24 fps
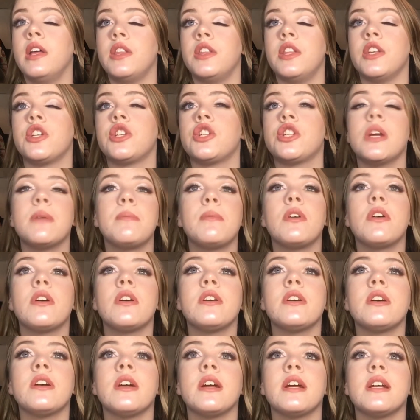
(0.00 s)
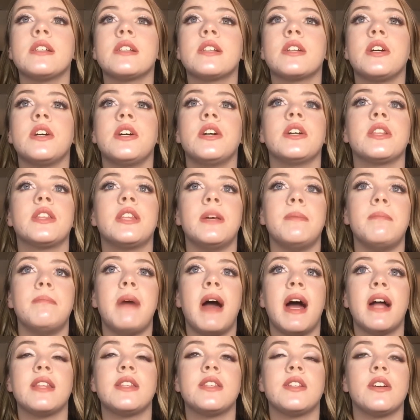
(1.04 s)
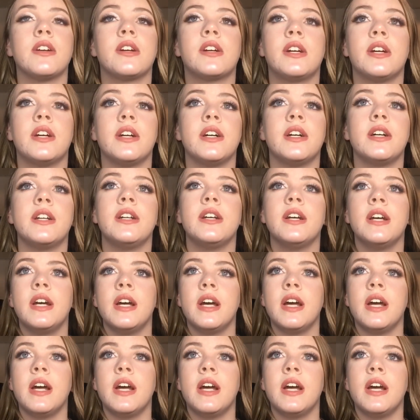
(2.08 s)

The shimmer is good, the mattes are good.